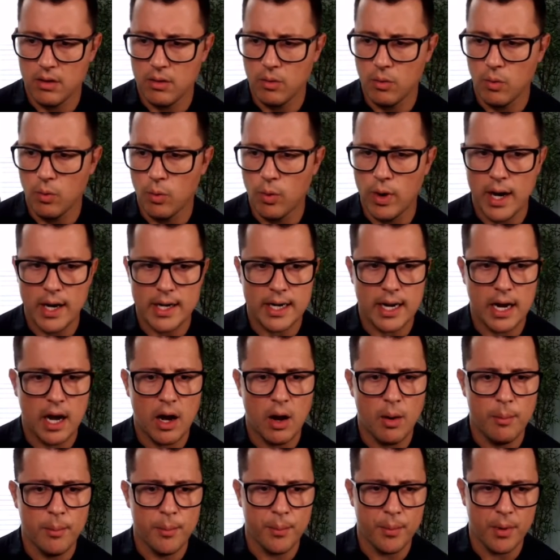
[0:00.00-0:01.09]
what
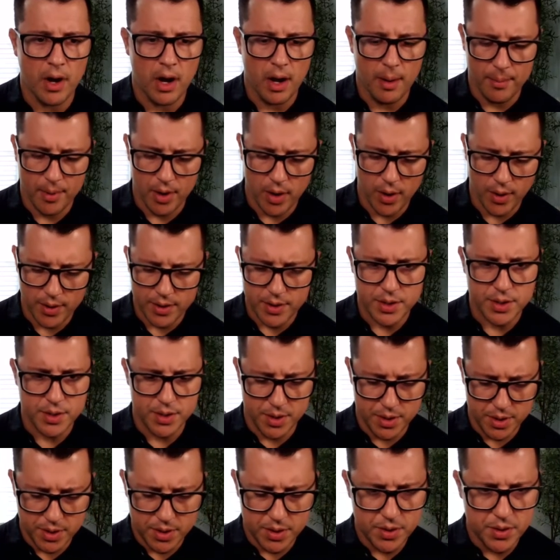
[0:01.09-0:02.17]
I'm going to
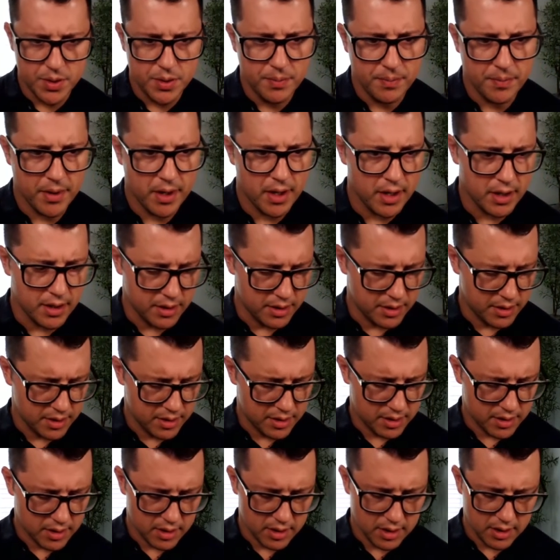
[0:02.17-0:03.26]
do
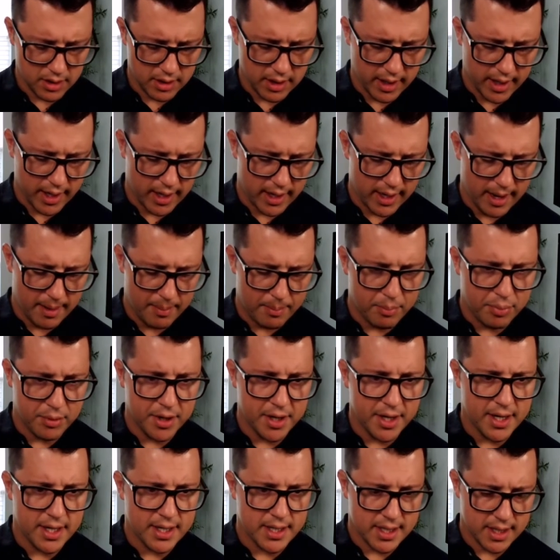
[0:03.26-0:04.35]
is, again, that
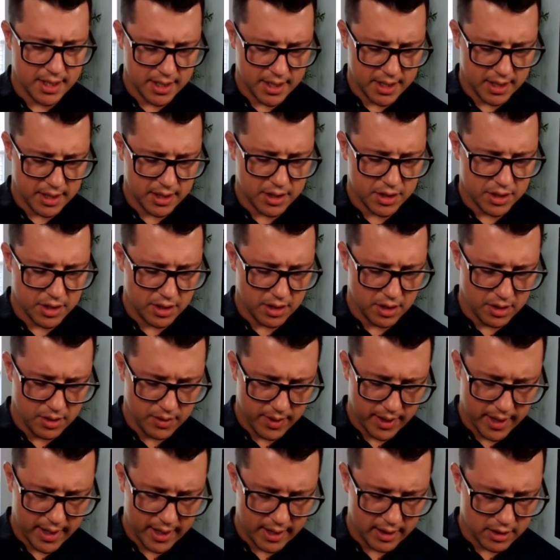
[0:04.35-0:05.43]
print, just so we can